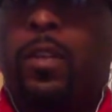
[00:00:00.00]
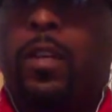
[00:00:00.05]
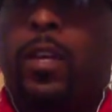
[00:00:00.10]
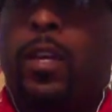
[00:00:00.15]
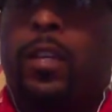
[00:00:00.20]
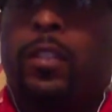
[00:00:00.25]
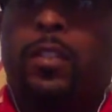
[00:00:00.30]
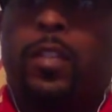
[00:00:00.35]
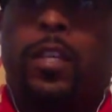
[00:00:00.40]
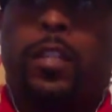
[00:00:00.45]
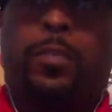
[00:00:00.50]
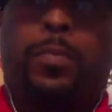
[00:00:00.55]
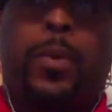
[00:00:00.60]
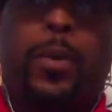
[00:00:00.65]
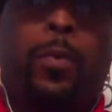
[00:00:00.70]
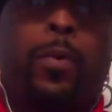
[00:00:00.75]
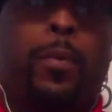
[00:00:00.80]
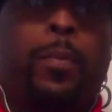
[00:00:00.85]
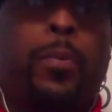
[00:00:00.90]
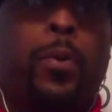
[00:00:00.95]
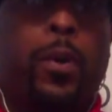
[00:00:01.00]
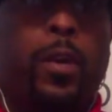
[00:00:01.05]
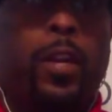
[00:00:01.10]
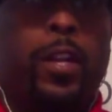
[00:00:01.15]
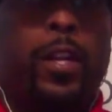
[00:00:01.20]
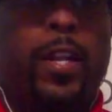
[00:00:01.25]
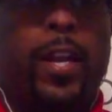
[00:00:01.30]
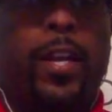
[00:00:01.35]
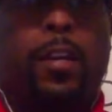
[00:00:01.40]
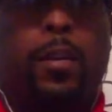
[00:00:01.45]
It's been
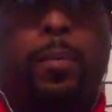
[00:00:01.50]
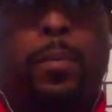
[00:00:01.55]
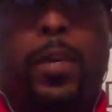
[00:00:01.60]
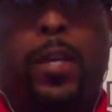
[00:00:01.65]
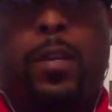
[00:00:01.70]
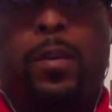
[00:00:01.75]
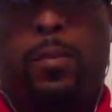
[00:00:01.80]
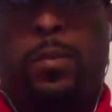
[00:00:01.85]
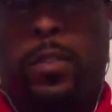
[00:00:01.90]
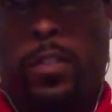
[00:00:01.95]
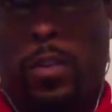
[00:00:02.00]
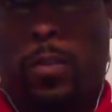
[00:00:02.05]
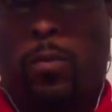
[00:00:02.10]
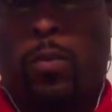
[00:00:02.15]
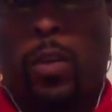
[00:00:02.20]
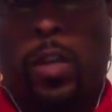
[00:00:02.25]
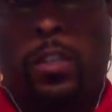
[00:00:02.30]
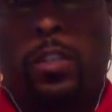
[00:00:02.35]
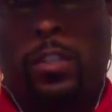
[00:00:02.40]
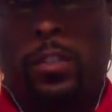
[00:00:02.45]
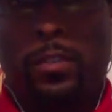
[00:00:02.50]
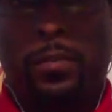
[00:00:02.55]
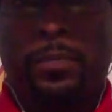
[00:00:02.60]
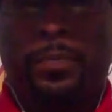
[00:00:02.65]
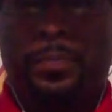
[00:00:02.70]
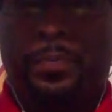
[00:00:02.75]
reported that Khabib is in Russia,